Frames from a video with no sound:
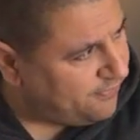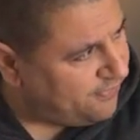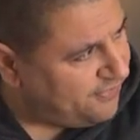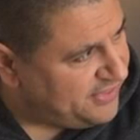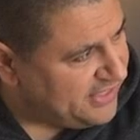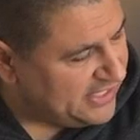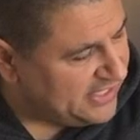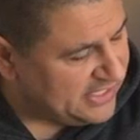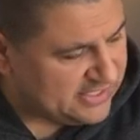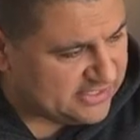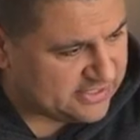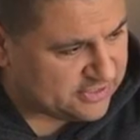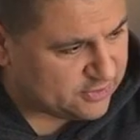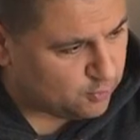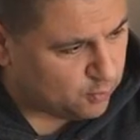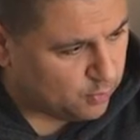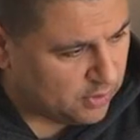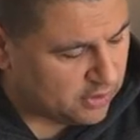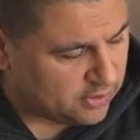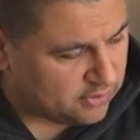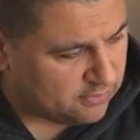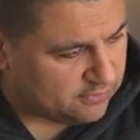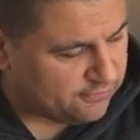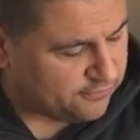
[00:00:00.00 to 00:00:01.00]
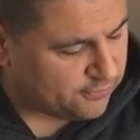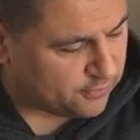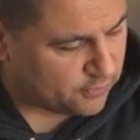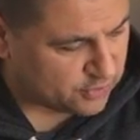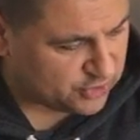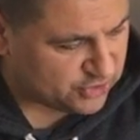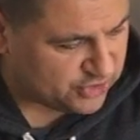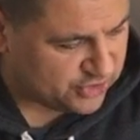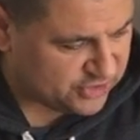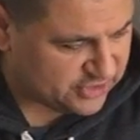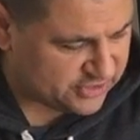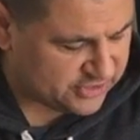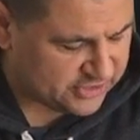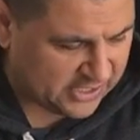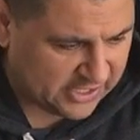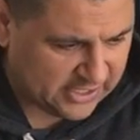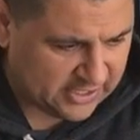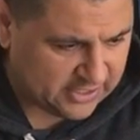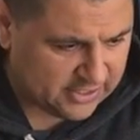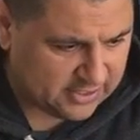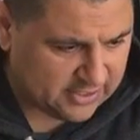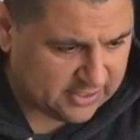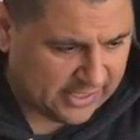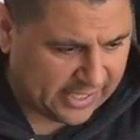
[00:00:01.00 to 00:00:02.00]
this one for
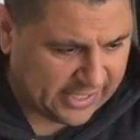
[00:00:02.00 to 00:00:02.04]
sale,